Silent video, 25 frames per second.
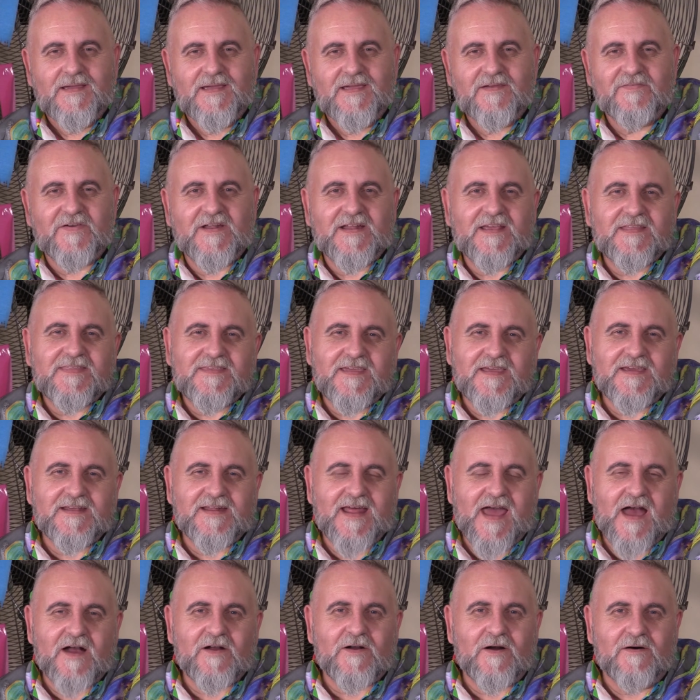If anything in
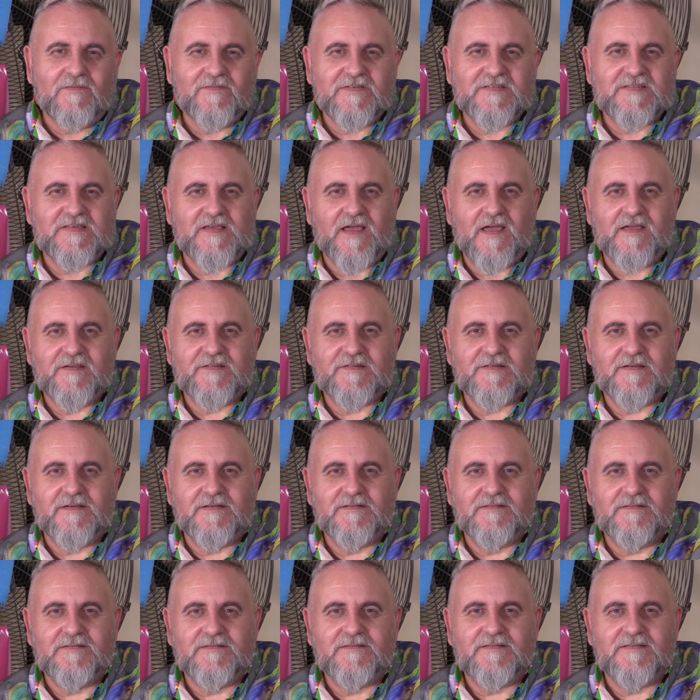our
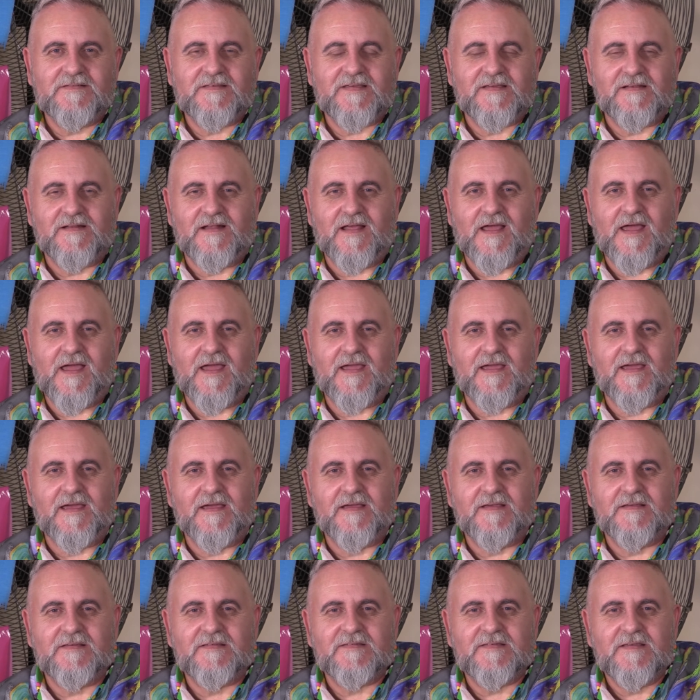conversation today
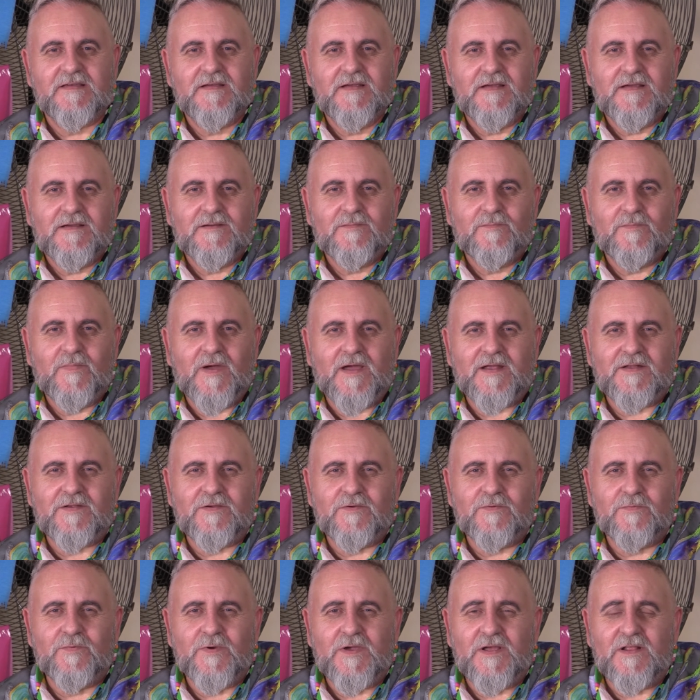has made
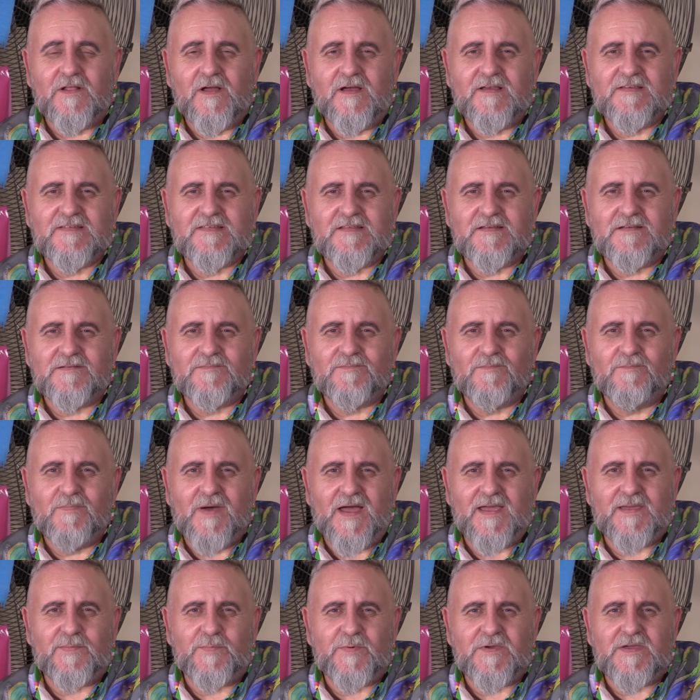you realise that
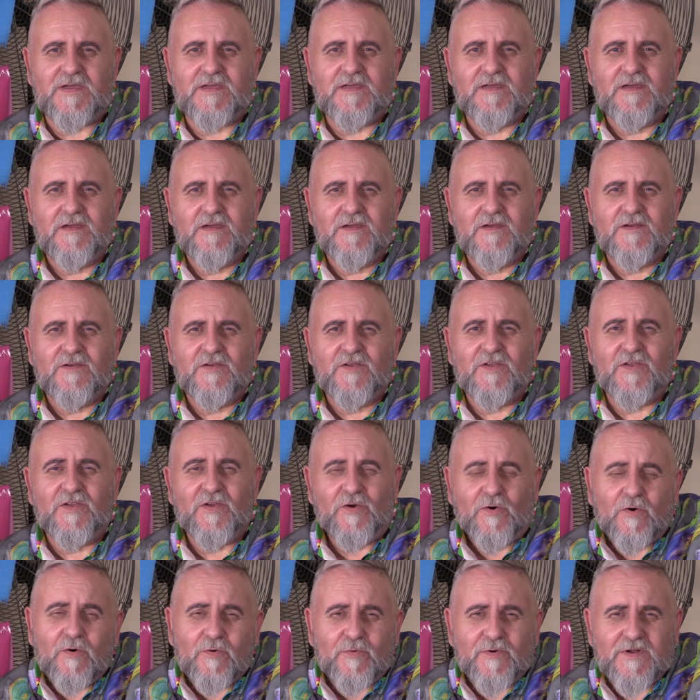maybe
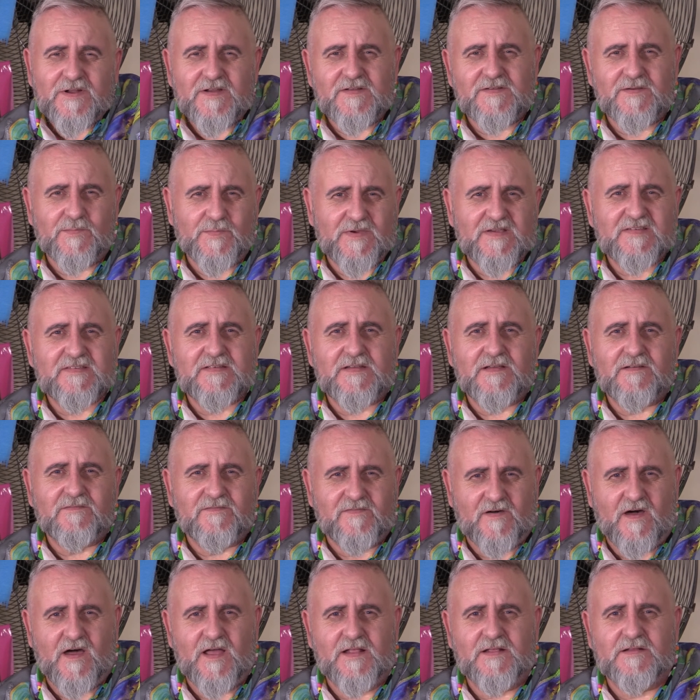you're in a domestic
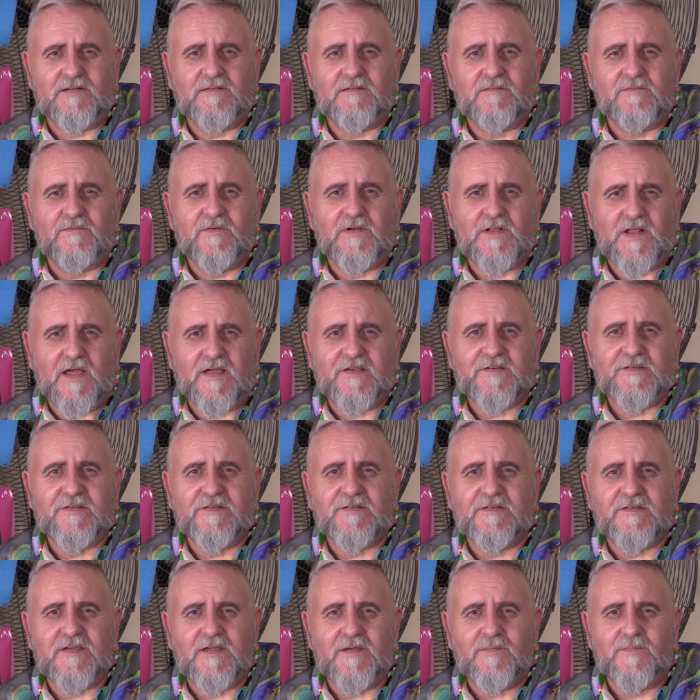violent
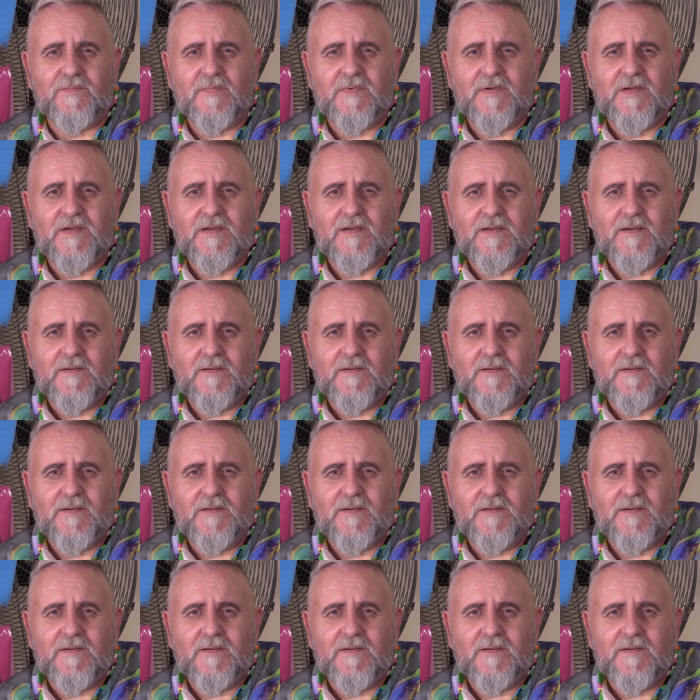relationship,